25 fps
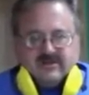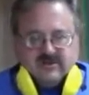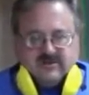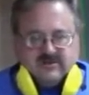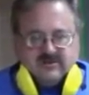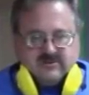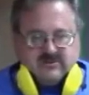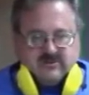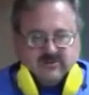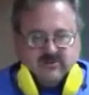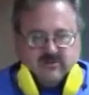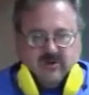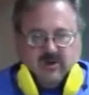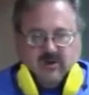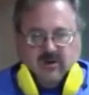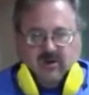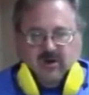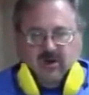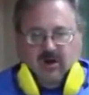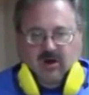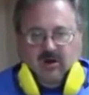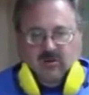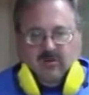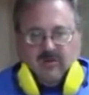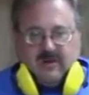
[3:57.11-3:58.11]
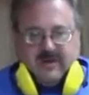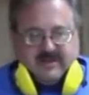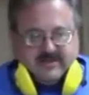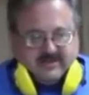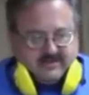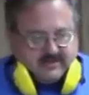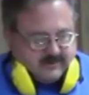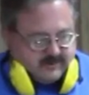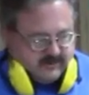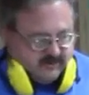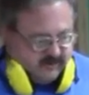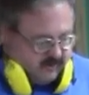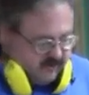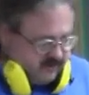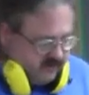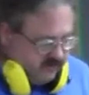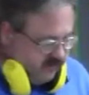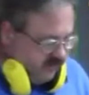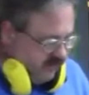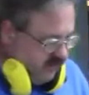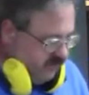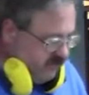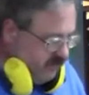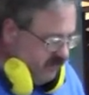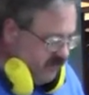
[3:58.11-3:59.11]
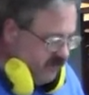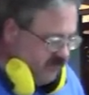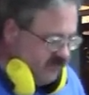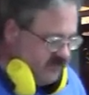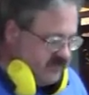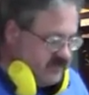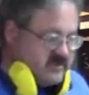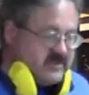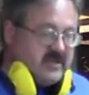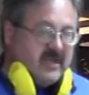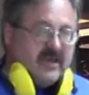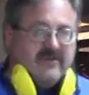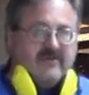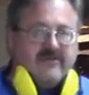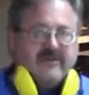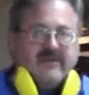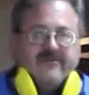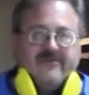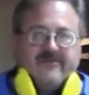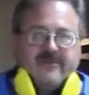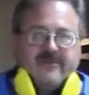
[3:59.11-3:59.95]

So always remember safety